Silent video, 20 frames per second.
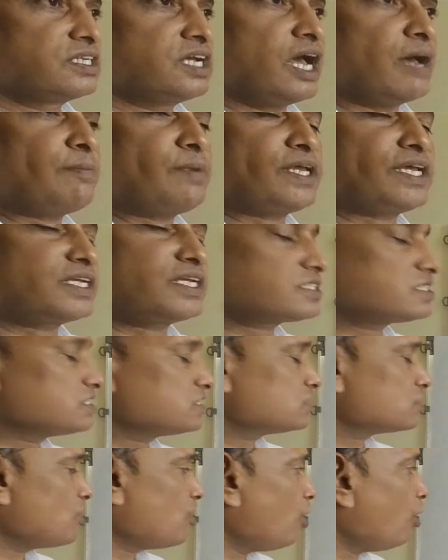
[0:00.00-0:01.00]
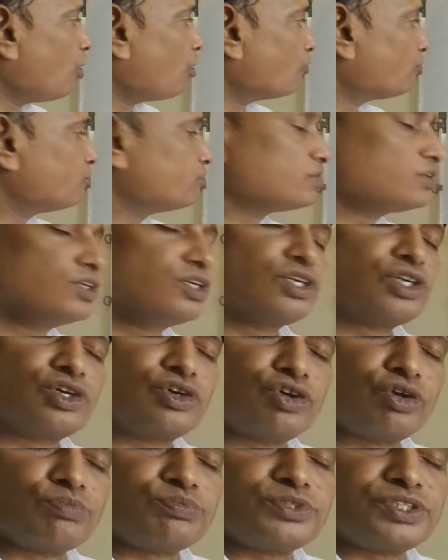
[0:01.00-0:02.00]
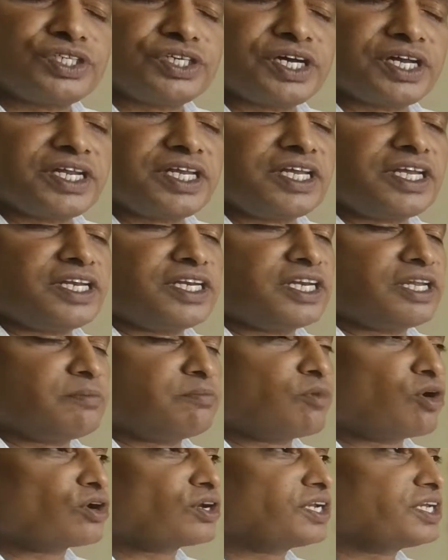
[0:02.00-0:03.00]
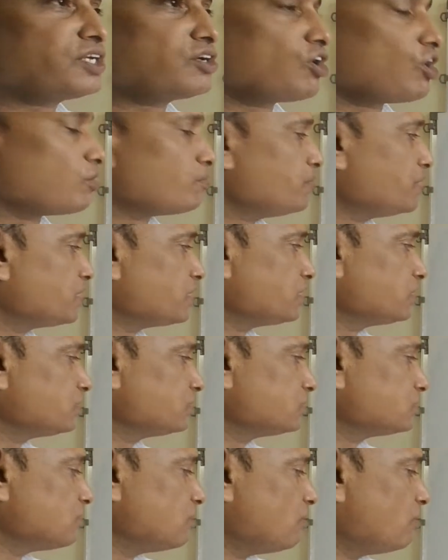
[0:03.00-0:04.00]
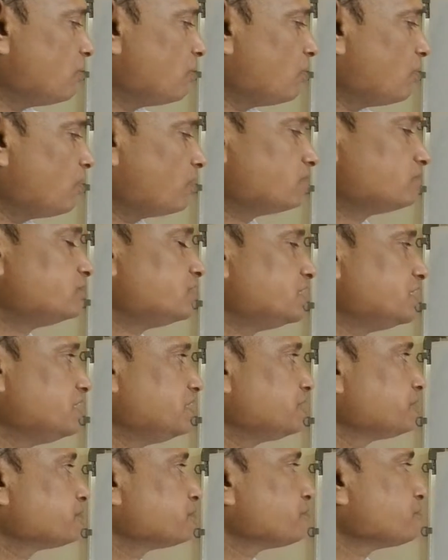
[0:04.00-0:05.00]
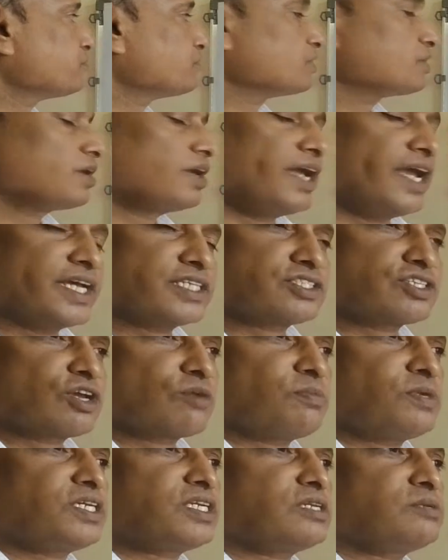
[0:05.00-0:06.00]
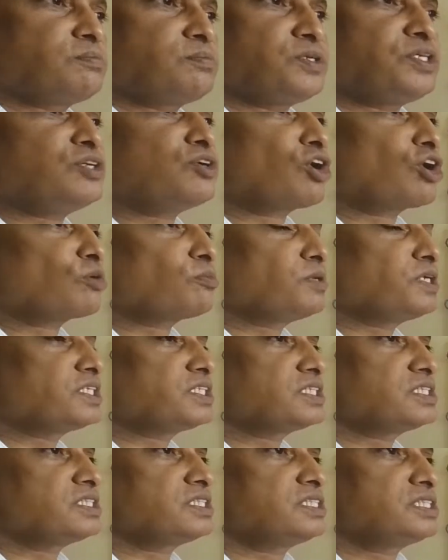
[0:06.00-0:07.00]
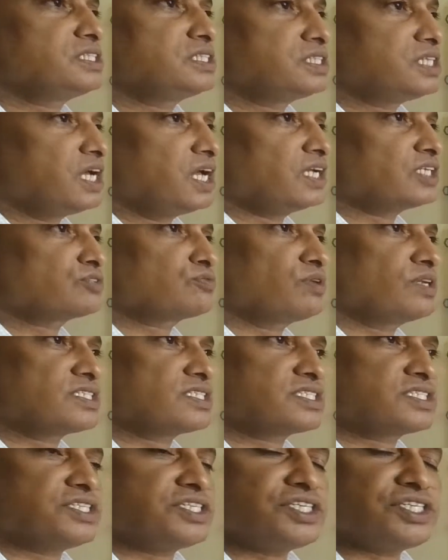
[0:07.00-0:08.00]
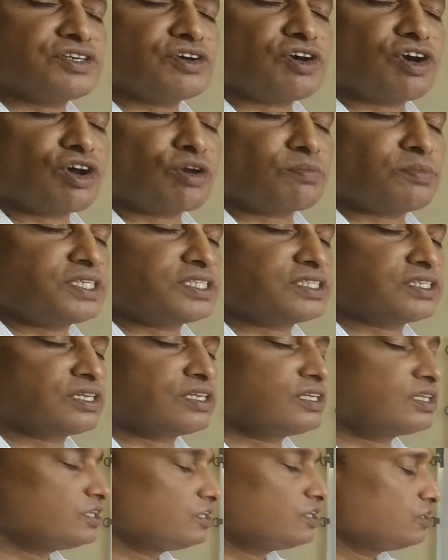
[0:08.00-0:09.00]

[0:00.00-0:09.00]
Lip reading: applications of group theory in the bonding orbitals of the s orbital, p orbital, as well as d orbital